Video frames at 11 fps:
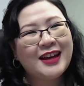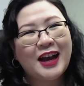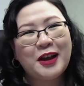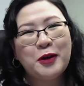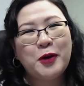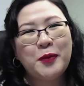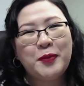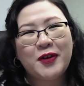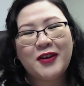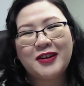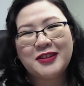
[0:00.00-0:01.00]
I hope
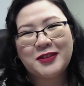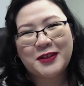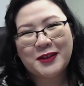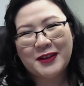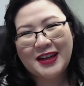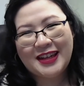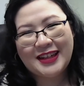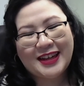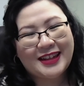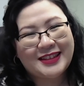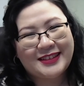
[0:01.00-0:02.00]
you're all doing great,
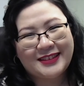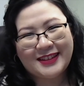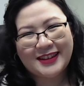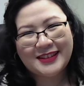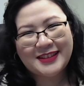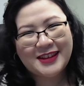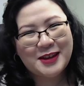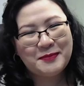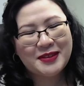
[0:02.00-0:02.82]
and until next time,